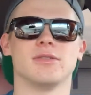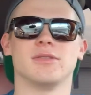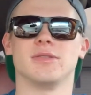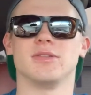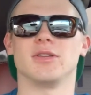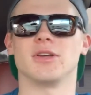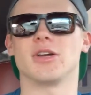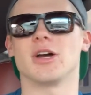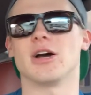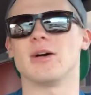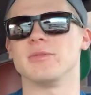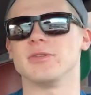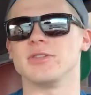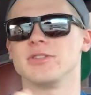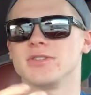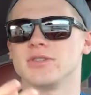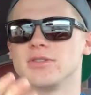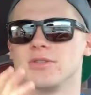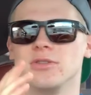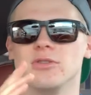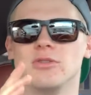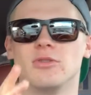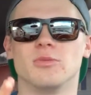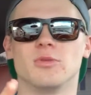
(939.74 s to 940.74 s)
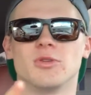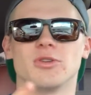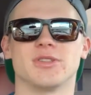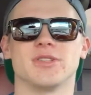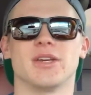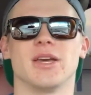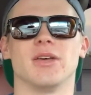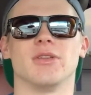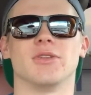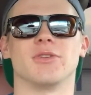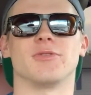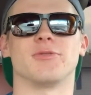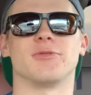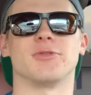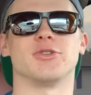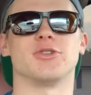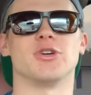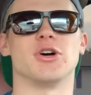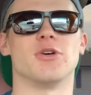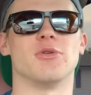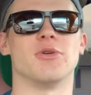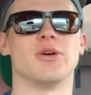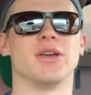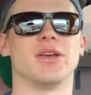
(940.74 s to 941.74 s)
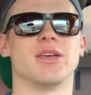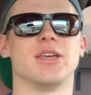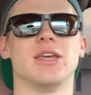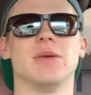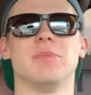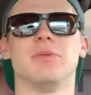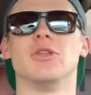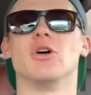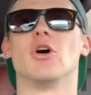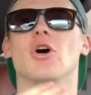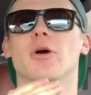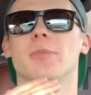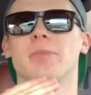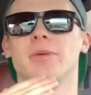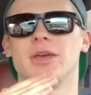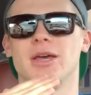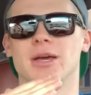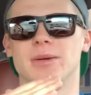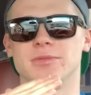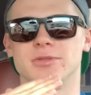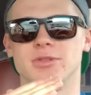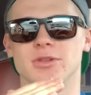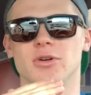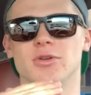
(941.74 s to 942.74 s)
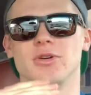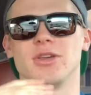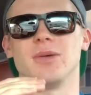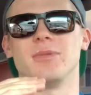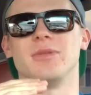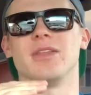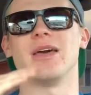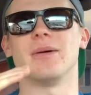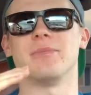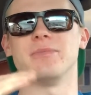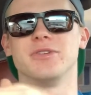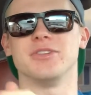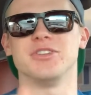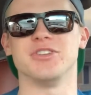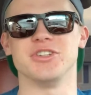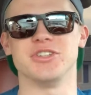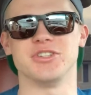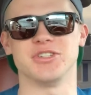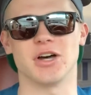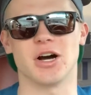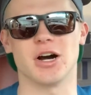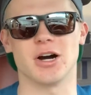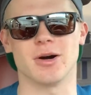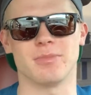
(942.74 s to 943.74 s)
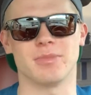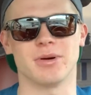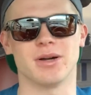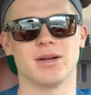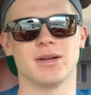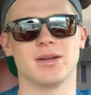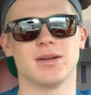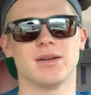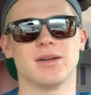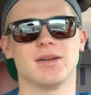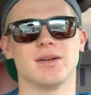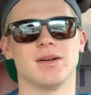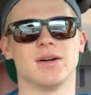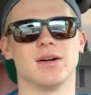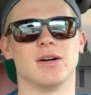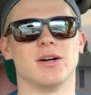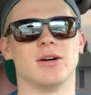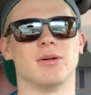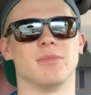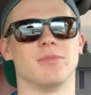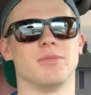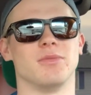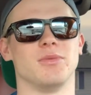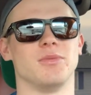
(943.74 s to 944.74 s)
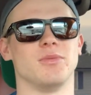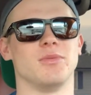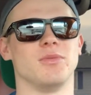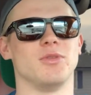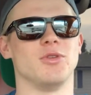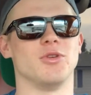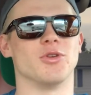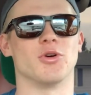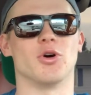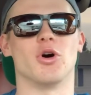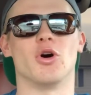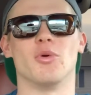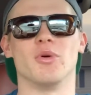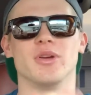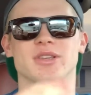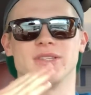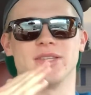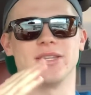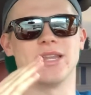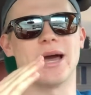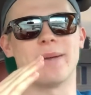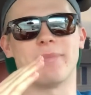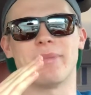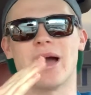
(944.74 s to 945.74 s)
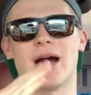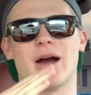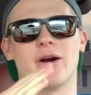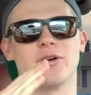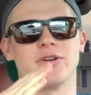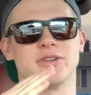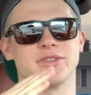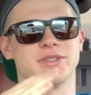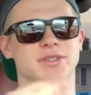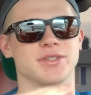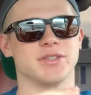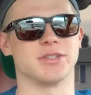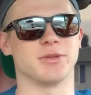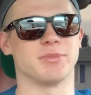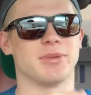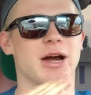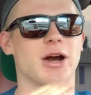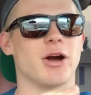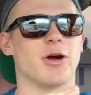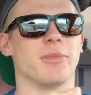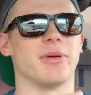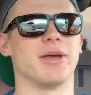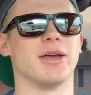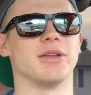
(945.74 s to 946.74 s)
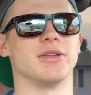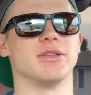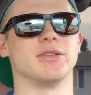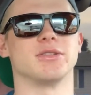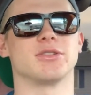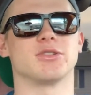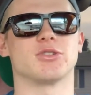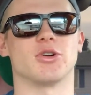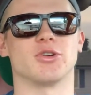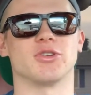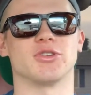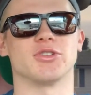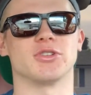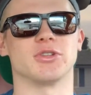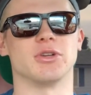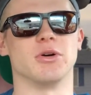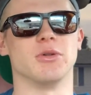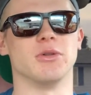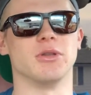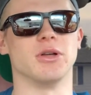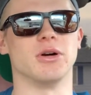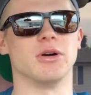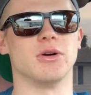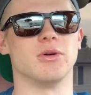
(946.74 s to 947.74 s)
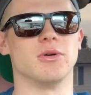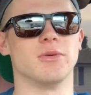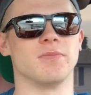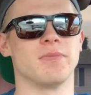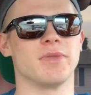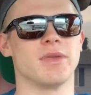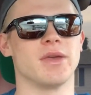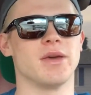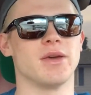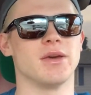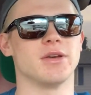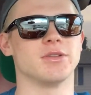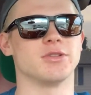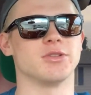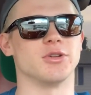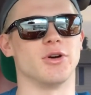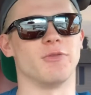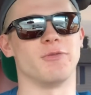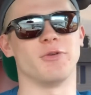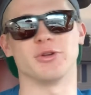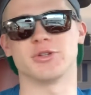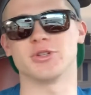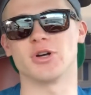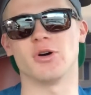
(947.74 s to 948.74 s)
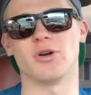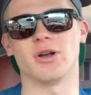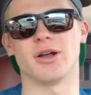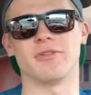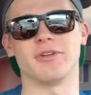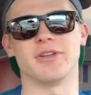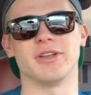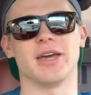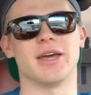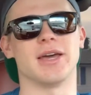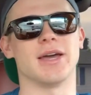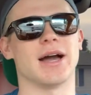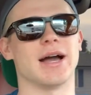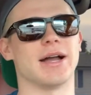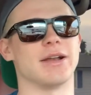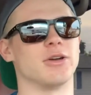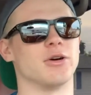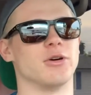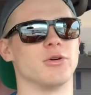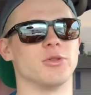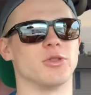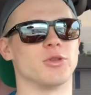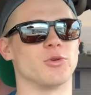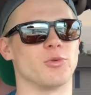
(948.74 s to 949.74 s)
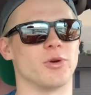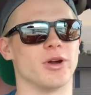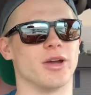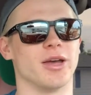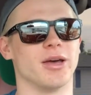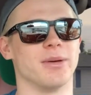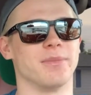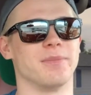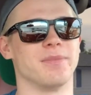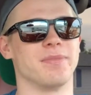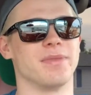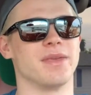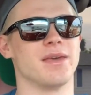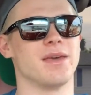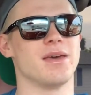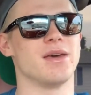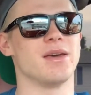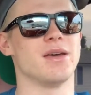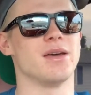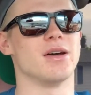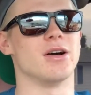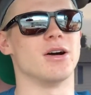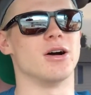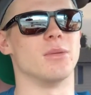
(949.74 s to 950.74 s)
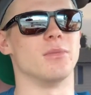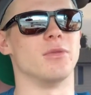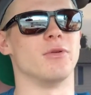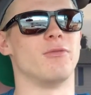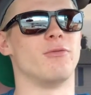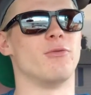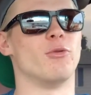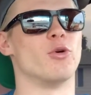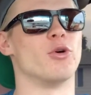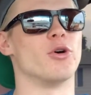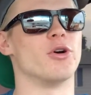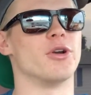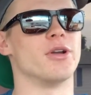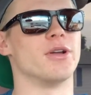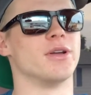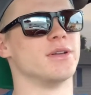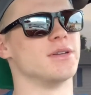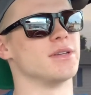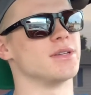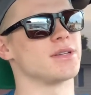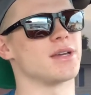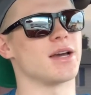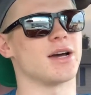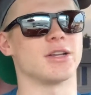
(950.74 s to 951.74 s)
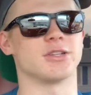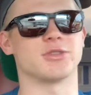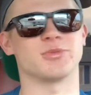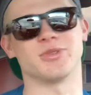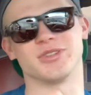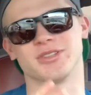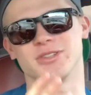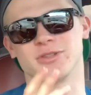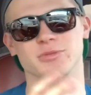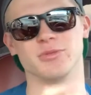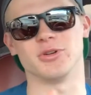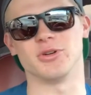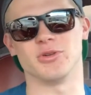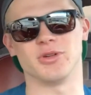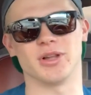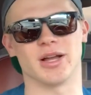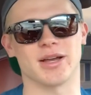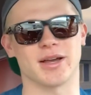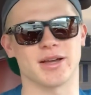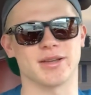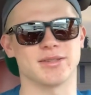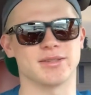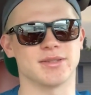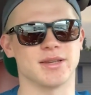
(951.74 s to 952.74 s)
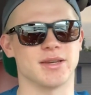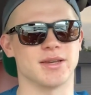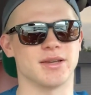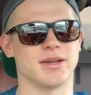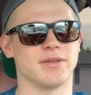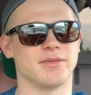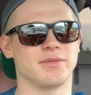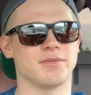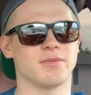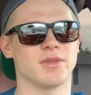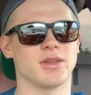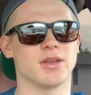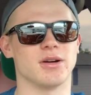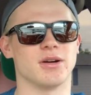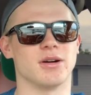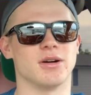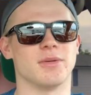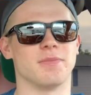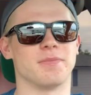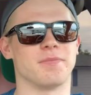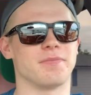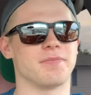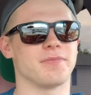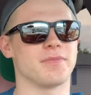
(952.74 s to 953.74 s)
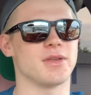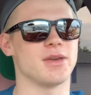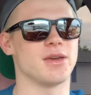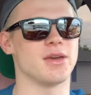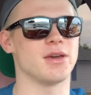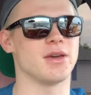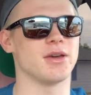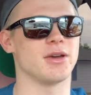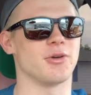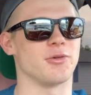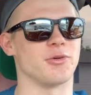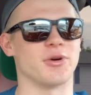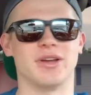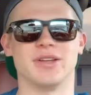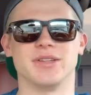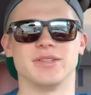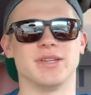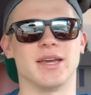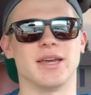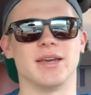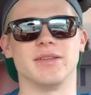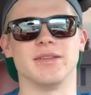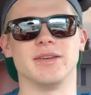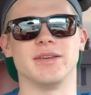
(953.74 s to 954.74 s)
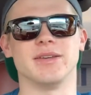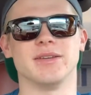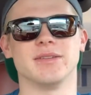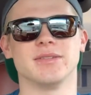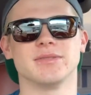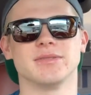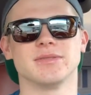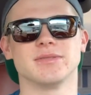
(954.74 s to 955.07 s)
the Cummins is a little more tailored for towing, keeping the RPMs low, keeping the MPGs up. You're always in that power since the power band starts so low. So if you're towing every day, I'd go with the Ram. The Ford kind of splits the middle, like I said. Great daily,